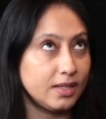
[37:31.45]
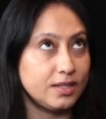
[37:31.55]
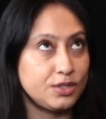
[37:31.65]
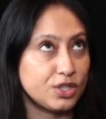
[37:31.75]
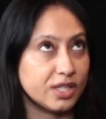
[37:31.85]

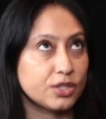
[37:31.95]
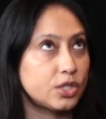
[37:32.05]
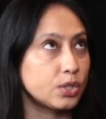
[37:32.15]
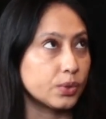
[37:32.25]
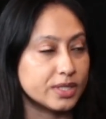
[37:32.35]
just like
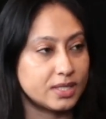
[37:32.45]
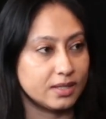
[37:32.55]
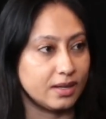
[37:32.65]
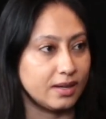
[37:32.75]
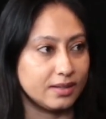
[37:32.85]
source
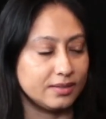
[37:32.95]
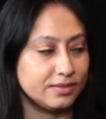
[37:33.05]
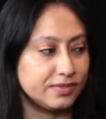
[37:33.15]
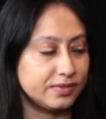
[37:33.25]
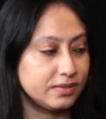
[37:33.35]
of
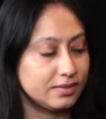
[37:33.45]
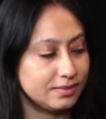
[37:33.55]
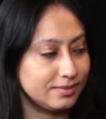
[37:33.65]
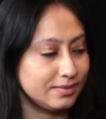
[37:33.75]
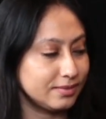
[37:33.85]

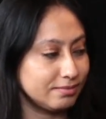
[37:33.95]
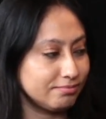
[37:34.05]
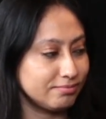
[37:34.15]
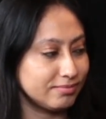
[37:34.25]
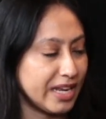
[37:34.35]

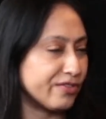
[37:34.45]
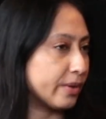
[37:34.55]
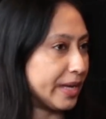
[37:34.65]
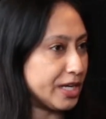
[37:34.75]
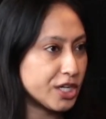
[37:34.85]

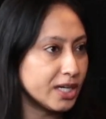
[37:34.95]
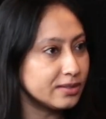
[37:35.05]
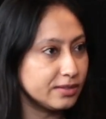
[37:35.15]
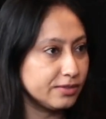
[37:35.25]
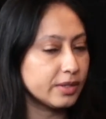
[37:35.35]
information
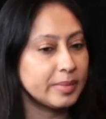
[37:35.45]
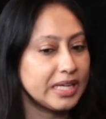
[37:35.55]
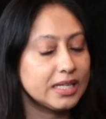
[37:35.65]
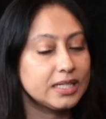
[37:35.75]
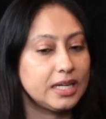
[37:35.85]
for
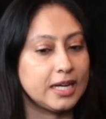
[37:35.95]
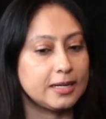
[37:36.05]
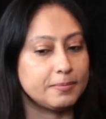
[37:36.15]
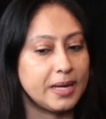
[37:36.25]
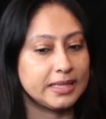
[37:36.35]
me.
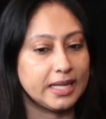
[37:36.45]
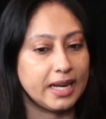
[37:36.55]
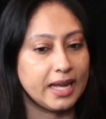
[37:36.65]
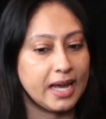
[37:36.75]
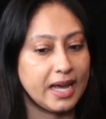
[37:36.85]
And then
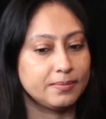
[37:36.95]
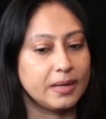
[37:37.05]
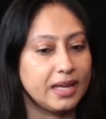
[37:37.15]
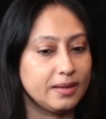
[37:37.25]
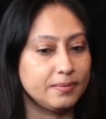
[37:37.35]
I had
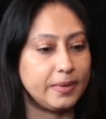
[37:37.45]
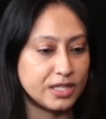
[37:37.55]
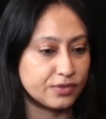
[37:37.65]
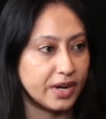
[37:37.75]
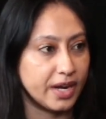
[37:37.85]
my
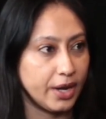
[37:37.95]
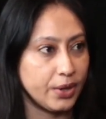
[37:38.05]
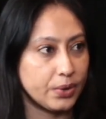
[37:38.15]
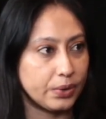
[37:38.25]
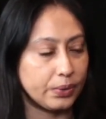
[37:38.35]
best friend
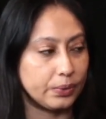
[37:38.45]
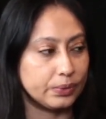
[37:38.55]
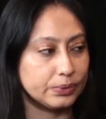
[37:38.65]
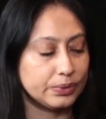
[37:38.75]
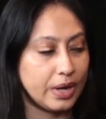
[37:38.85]

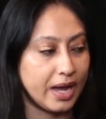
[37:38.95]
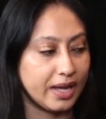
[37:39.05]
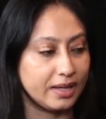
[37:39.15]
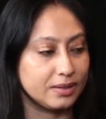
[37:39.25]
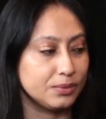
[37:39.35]
who
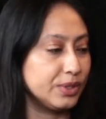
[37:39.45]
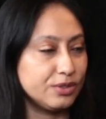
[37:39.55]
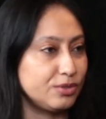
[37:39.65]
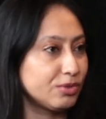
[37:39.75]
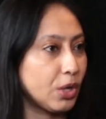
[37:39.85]
I would
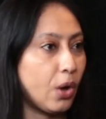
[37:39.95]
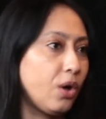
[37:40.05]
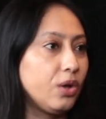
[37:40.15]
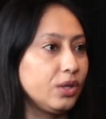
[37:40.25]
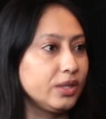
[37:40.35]

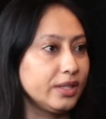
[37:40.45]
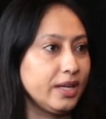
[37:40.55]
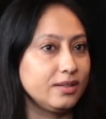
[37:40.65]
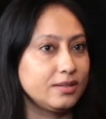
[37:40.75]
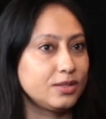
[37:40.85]
call
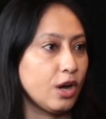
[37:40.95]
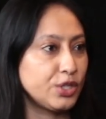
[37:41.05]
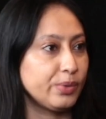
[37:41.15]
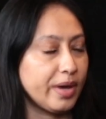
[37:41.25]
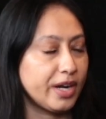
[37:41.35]
and talk
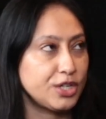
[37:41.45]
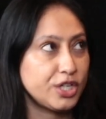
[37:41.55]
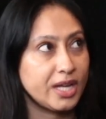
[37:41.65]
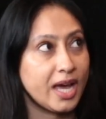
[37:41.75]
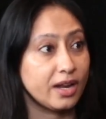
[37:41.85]
to about it.
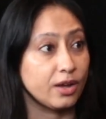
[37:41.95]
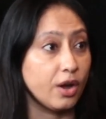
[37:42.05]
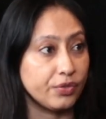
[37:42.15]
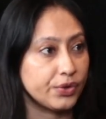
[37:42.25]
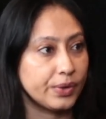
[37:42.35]
She hadn't
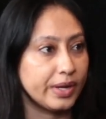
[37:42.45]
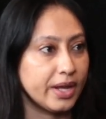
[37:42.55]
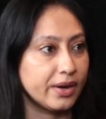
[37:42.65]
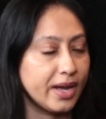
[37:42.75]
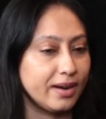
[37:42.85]
gone through it yet
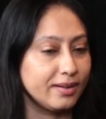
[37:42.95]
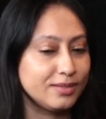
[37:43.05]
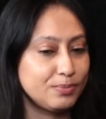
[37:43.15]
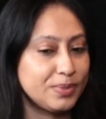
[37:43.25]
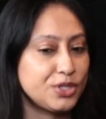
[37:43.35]
or had it,
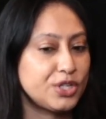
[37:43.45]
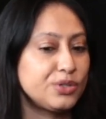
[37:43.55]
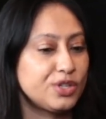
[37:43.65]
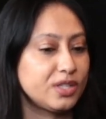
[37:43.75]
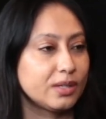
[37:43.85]
but she's
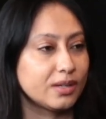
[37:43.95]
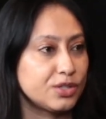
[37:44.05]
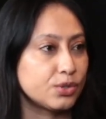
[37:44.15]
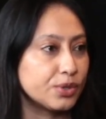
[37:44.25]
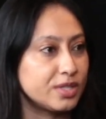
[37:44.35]
just like a
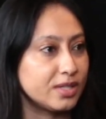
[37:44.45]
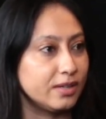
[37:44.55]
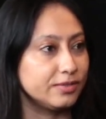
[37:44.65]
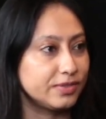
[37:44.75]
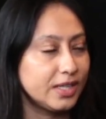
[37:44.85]
source
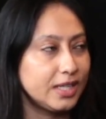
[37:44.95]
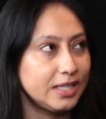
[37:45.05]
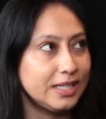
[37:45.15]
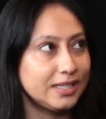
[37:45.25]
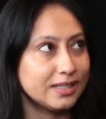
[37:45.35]
of
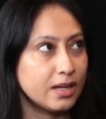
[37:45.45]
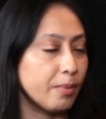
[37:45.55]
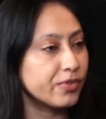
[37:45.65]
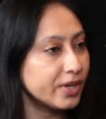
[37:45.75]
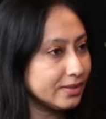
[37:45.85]

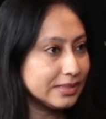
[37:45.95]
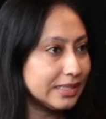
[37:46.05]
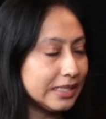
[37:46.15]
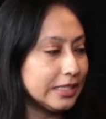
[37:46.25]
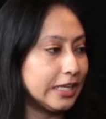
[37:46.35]
comfort.
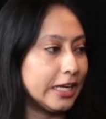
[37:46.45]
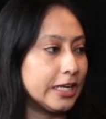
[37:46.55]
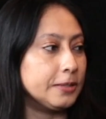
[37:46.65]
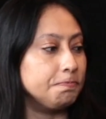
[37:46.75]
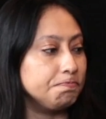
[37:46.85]

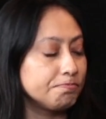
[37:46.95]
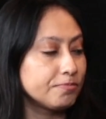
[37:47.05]
I